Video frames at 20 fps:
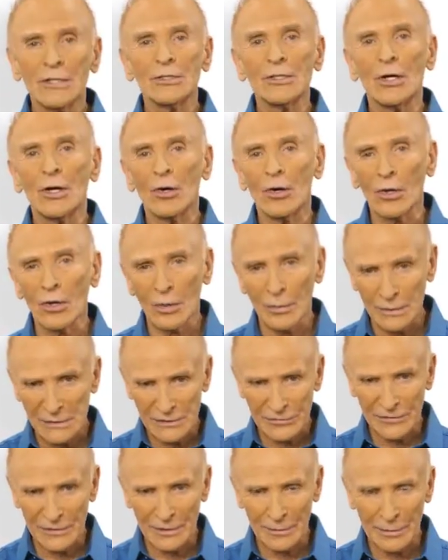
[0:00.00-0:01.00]
You'll
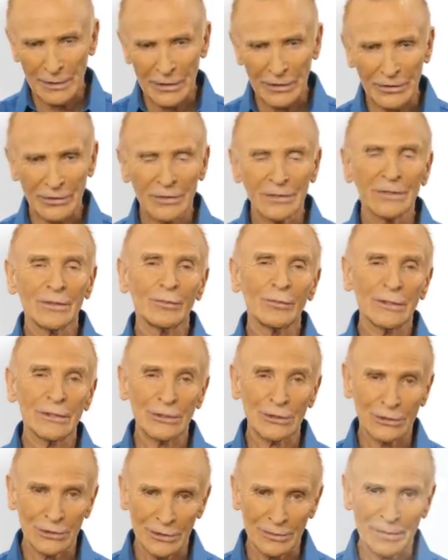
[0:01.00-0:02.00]
always feel better when
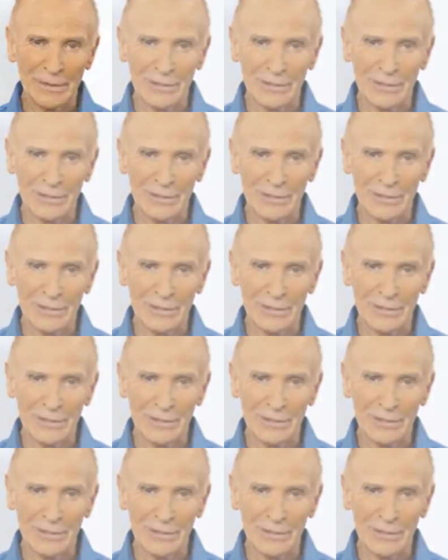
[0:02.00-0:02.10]
you look